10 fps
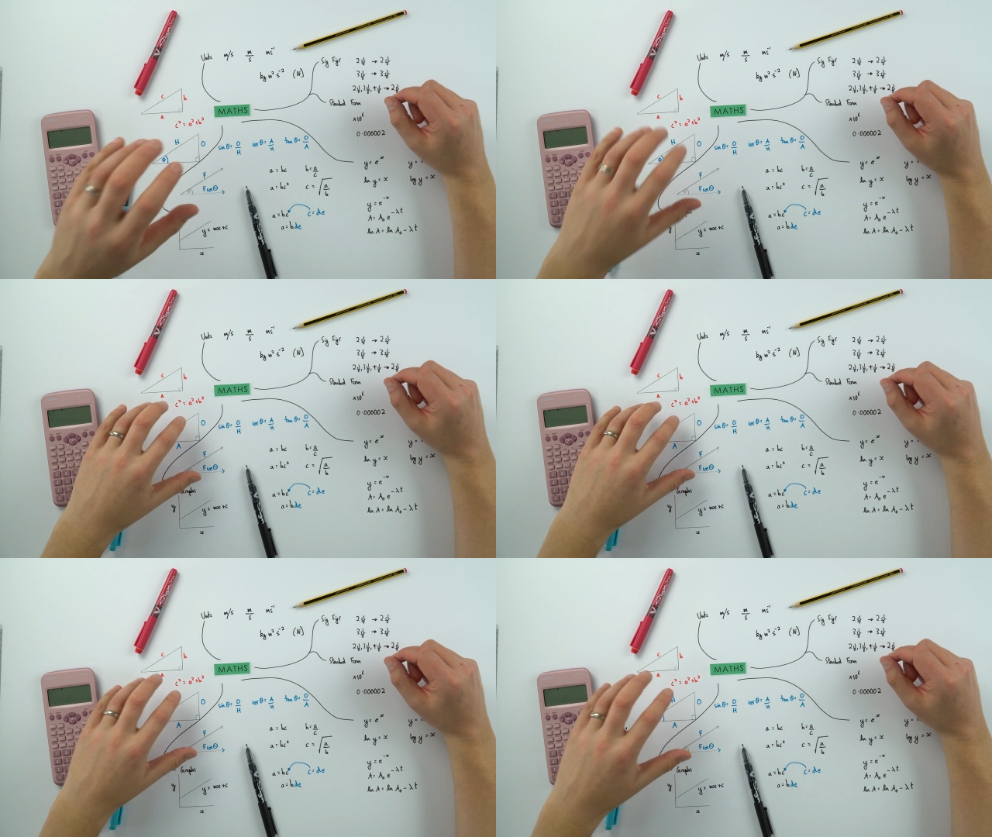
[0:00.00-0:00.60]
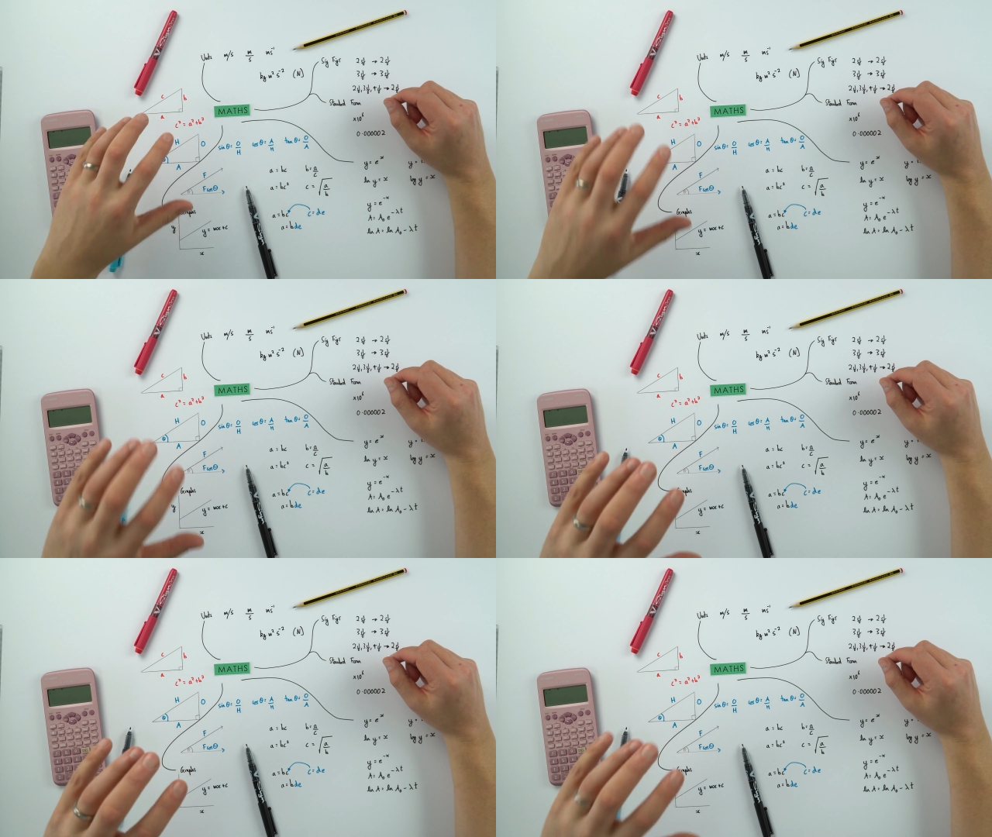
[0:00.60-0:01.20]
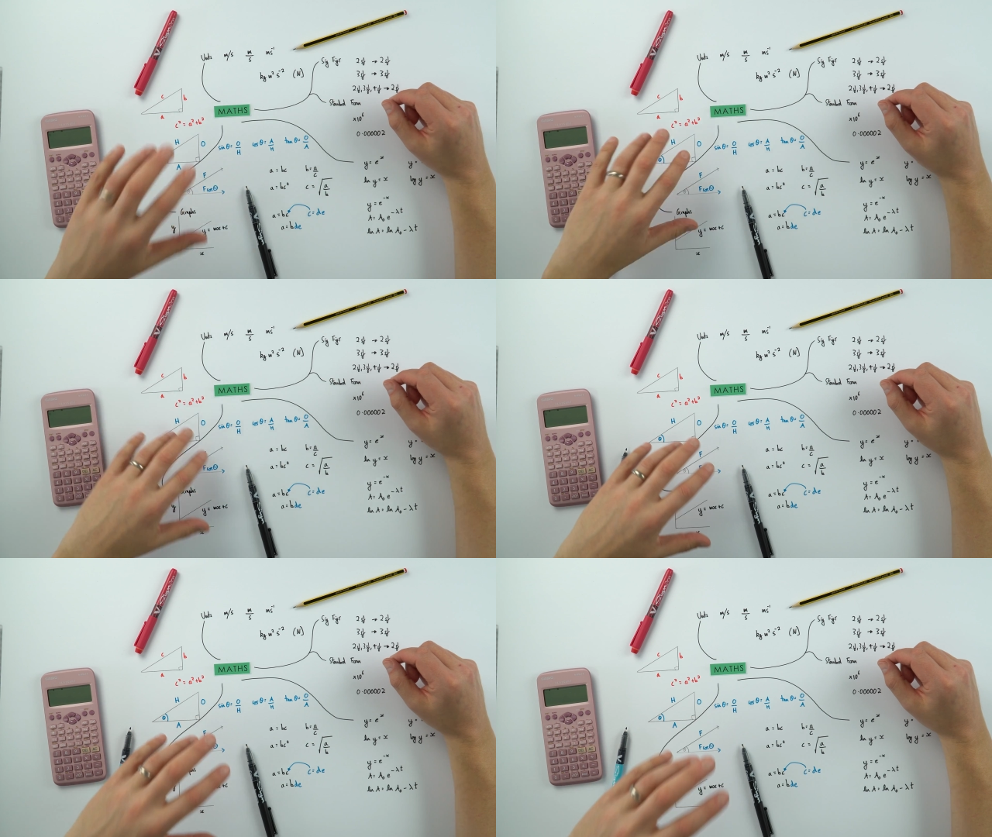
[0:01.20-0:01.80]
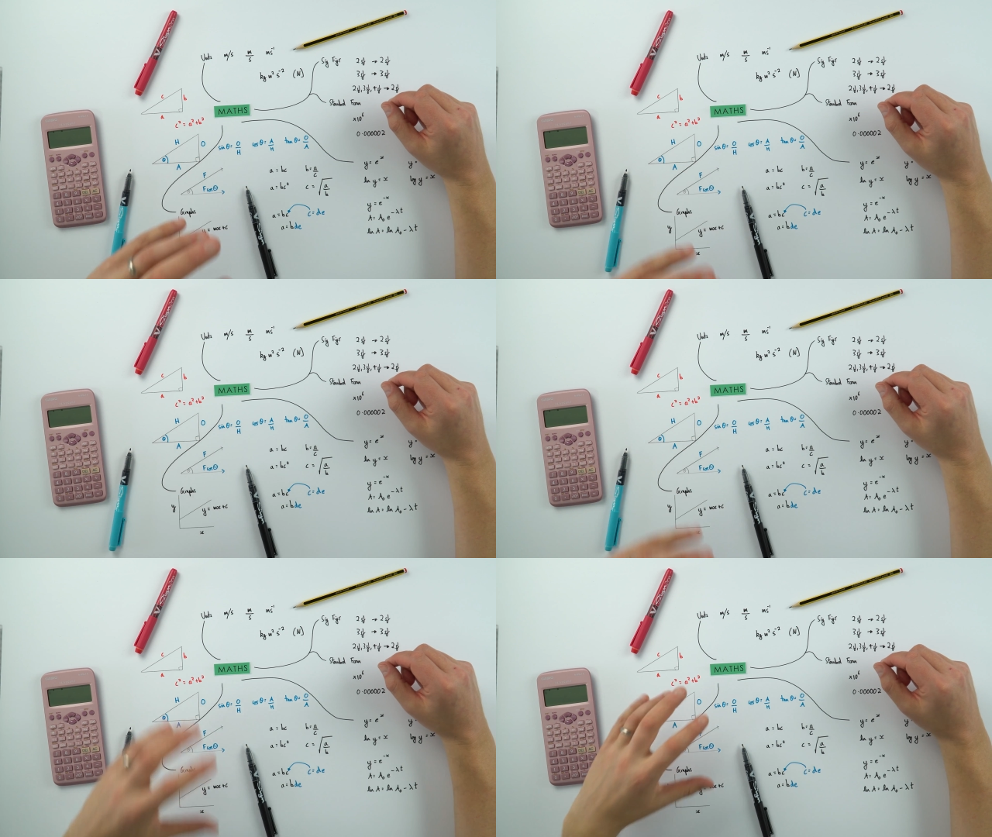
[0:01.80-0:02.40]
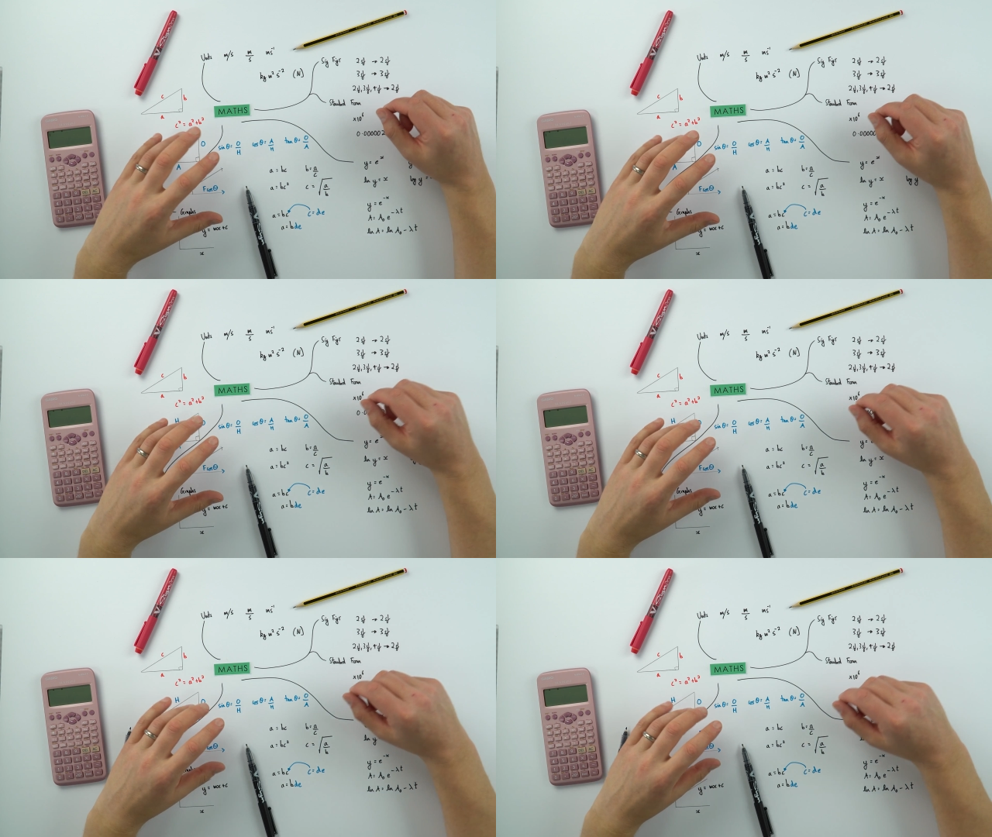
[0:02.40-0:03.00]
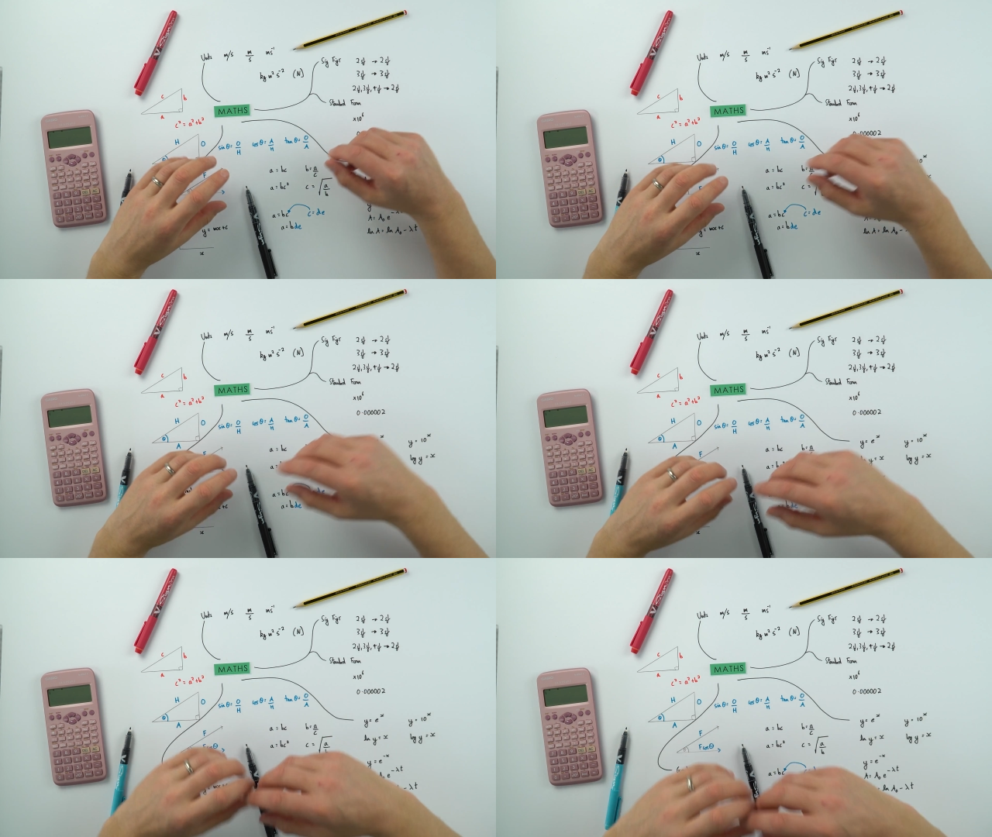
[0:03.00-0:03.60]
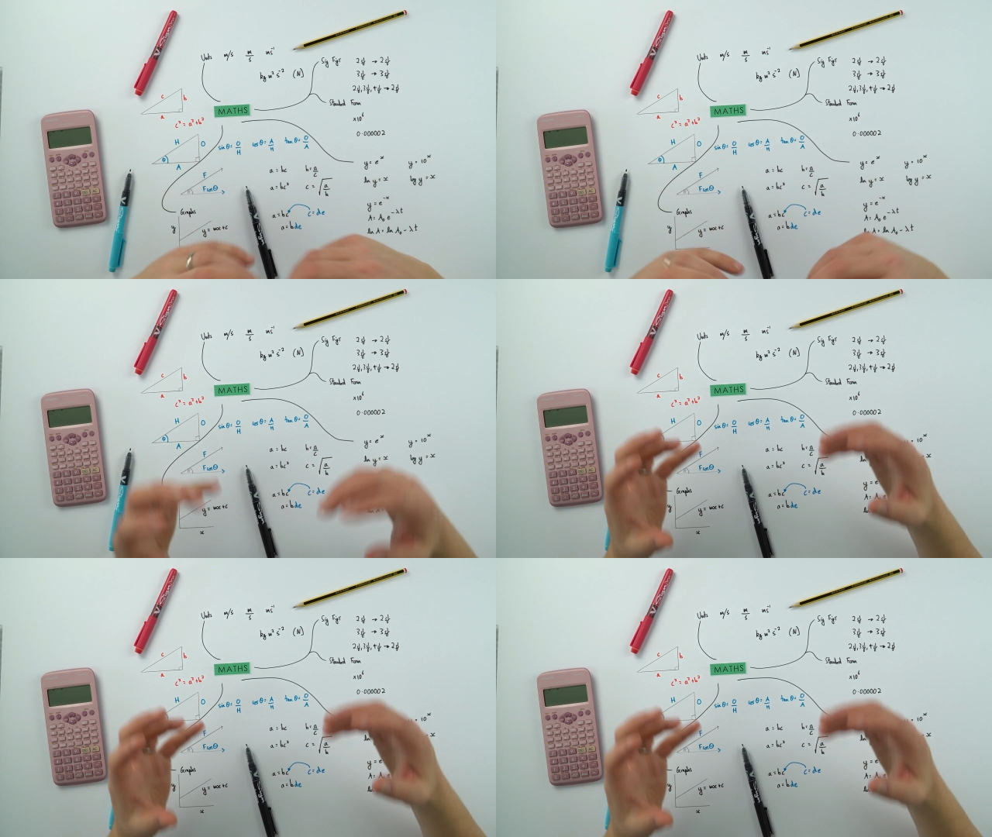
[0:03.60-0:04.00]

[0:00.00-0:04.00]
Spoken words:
[unreadable: no face in view]